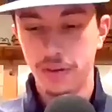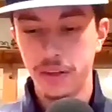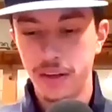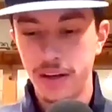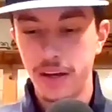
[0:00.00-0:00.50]

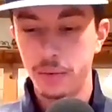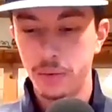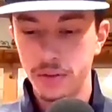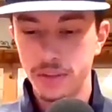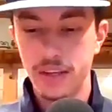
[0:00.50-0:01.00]
Aaliyah
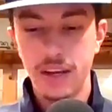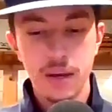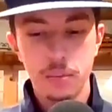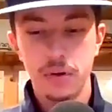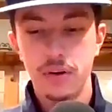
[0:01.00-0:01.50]
Edwards.
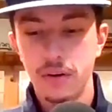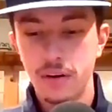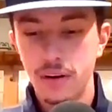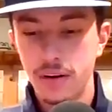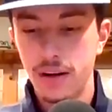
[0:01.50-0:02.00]
Put
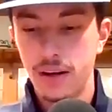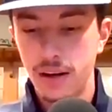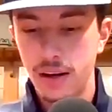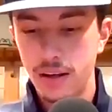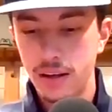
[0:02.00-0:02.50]

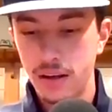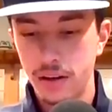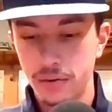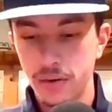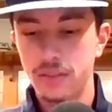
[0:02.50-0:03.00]
her
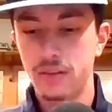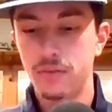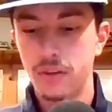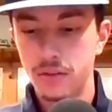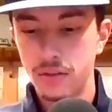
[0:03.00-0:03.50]

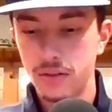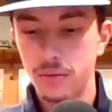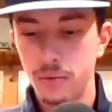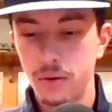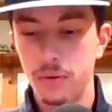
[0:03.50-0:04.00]
aggressiveness
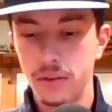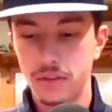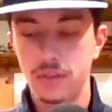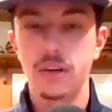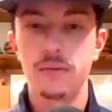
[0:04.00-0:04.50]

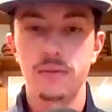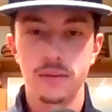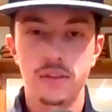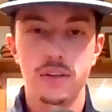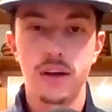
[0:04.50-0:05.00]
was the
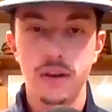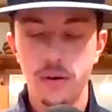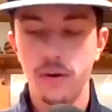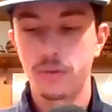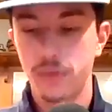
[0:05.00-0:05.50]
difference today.
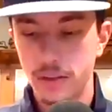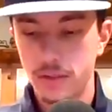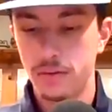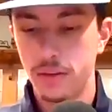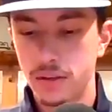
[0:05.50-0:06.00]
Her
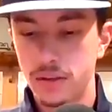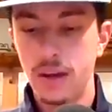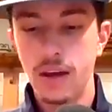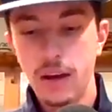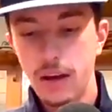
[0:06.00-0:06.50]
aggressiveness,
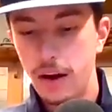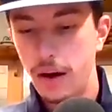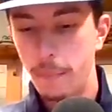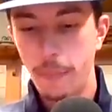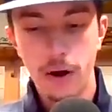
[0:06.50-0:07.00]

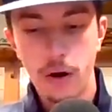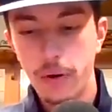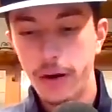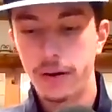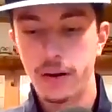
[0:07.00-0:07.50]

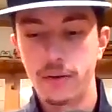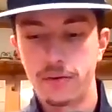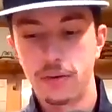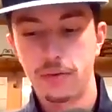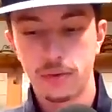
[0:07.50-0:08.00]
all-out
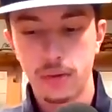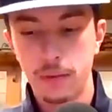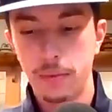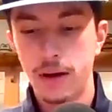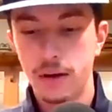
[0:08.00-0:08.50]
effort for
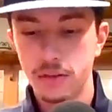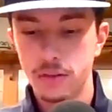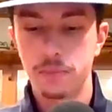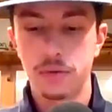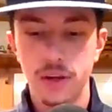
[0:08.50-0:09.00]

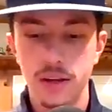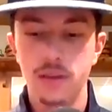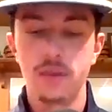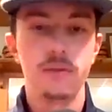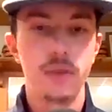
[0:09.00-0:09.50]
rebounds,
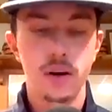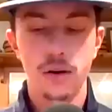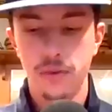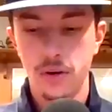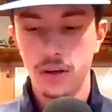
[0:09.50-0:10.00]
playing
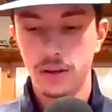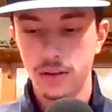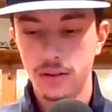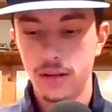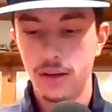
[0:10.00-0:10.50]
very
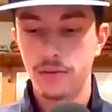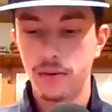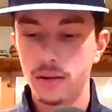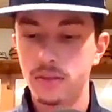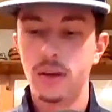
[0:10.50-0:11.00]
good
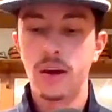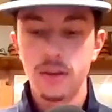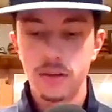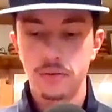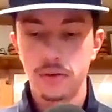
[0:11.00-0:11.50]
defense.
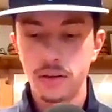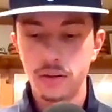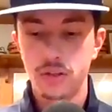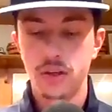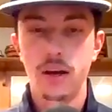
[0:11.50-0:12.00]
She found
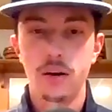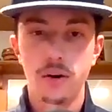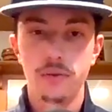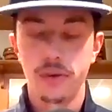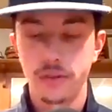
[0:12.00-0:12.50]
her shot
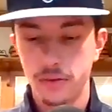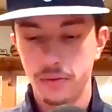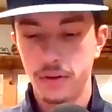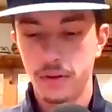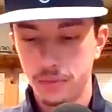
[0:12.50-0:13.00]

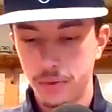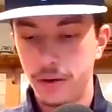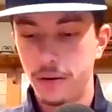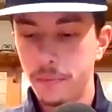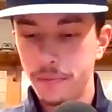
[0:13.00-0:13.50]
offensively as
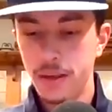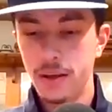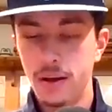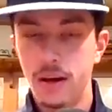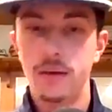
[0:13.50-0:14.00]
well,
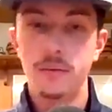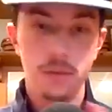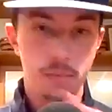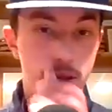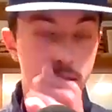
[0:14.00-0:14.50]

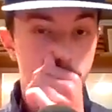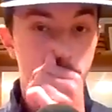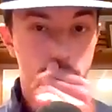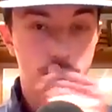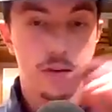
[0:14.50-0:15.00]
hitting
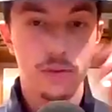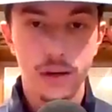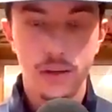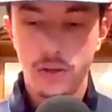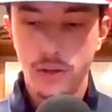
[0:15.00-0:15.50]
those
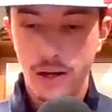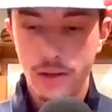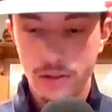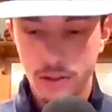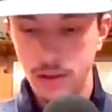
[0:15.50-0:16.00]
mid-range
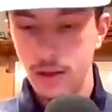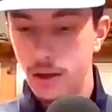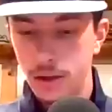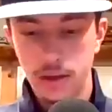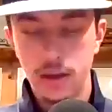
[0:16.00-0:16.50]
shots and
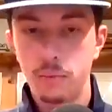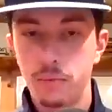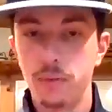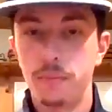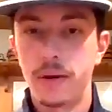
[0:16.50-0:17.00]
getting
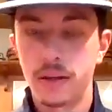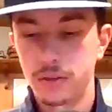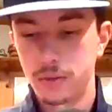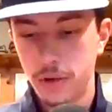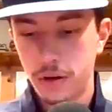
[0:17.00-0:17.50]

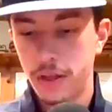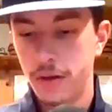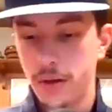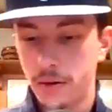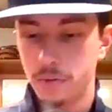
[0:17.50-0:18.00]
putbacks as well.
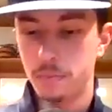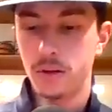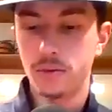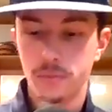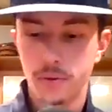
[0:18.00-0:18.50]
That was
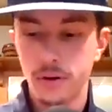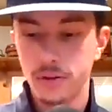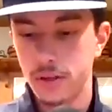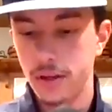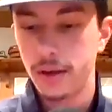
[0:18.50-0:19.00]
big from
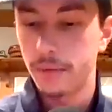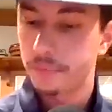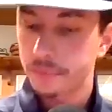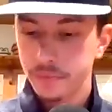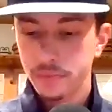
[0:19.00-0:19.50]
her today.
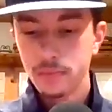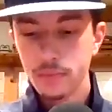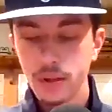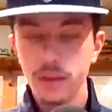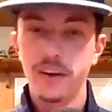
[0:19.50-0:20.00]

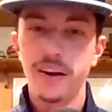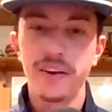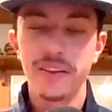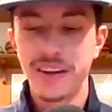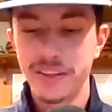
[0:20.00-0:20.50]

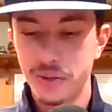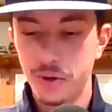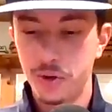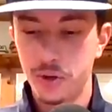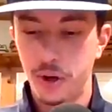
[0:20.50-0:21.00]
Caroline
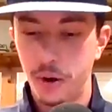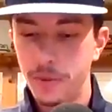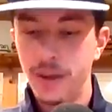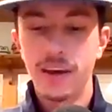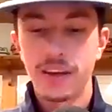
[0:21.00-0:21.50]

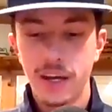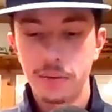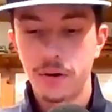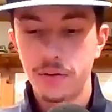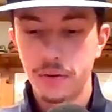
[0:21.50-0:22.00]
Ducharme
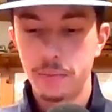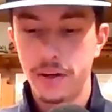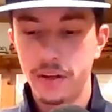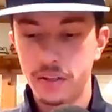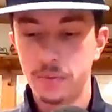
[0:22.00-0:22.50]
came off the
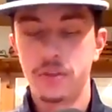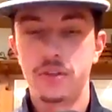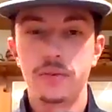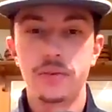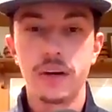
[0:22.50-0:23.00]
bench, but
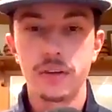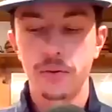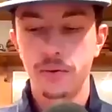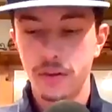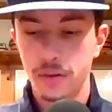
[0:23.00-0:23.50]
she found
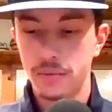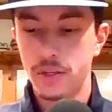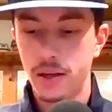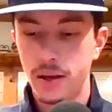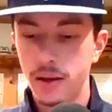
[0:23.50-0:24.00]
a rhythm
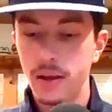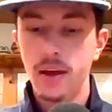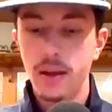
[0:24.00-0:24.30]
today.